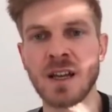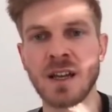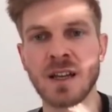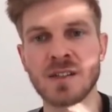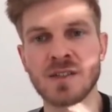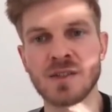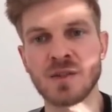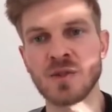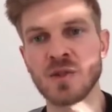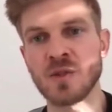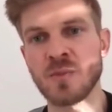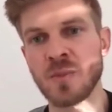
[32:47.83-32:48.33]

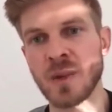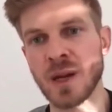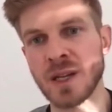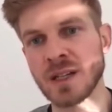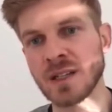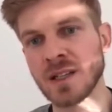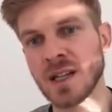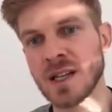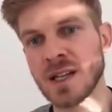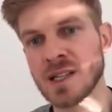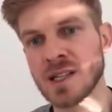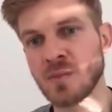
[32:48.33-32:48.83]
And so you
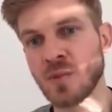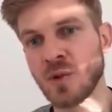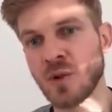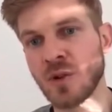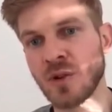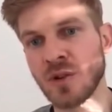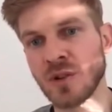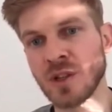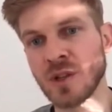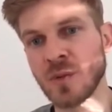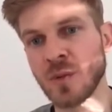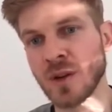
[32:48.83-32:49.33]
penalize
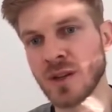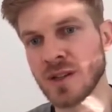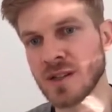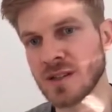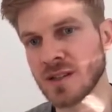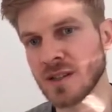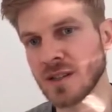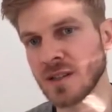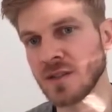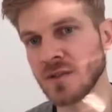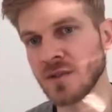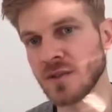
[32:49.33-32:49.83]
more on the
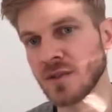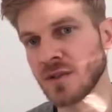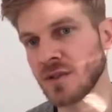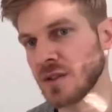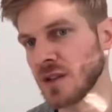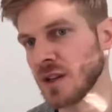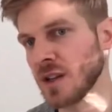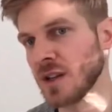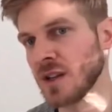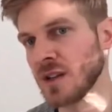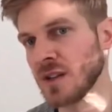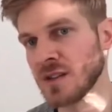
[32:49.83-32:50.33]
ones that you're